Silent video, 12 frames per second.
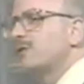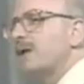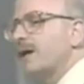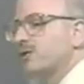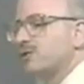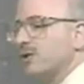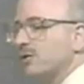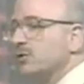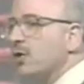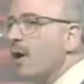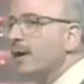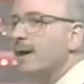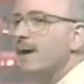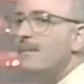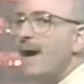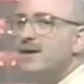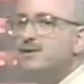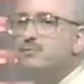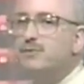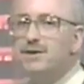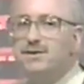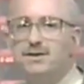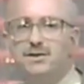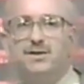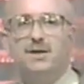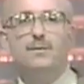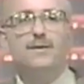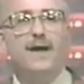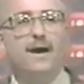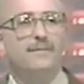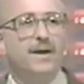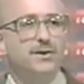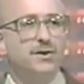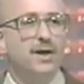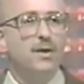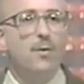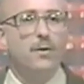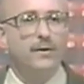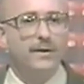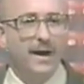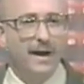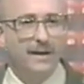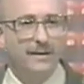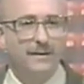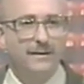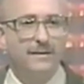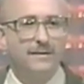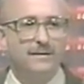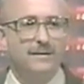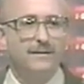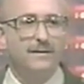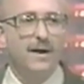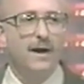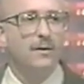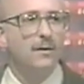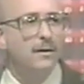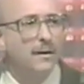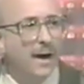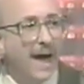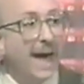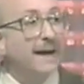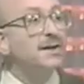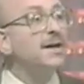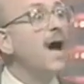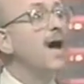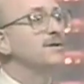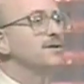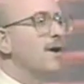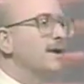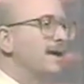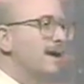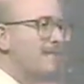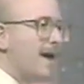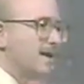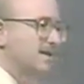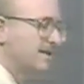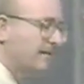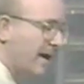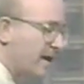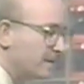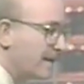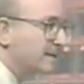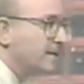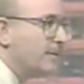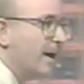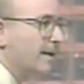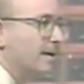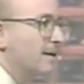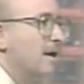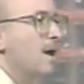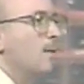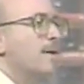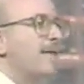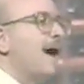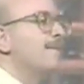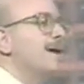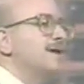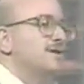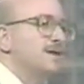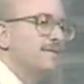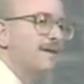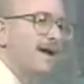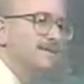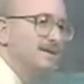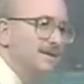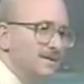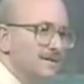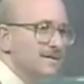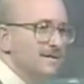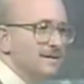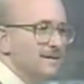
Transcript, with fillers: Nixon talking about his presidency without mentioning Watergate. Okay, or uh, Exxon talking about its environmental record without mentioning Valdez.